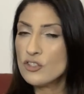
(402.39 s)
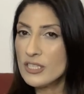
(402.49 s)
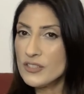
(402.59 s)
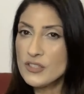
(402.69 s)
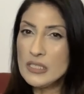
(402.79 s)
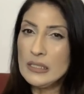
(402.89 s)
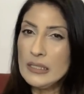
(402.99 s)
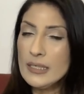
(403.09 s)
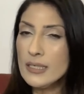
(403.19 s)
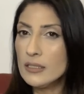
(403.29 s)
just a
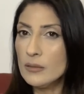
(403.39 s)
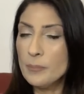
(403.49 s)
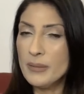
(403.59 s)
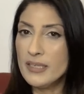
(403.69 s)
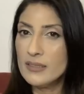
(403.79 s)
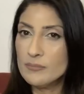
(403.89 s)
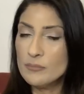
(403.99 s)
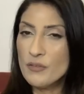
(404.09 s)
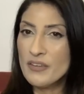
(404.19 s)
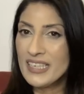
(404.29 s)
little bit
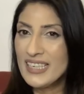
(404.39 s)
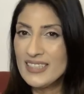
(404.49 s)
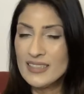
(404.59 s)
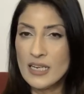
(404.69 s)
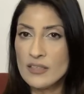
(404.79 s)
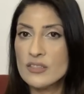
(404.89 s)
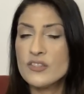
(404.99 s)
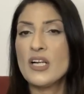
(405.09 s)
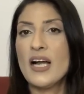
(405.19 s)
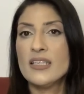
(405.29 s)
moving in and out of the
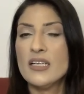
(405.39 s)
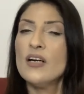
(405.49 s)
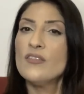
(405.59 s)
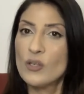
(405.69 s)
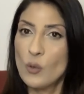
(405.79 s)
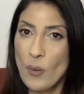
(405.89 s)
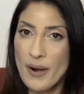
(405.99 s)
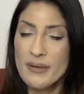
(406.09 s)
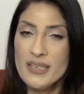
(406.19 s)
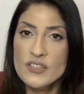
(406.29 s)
sign of
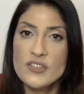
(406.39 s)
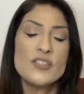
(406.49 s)
Aquarius,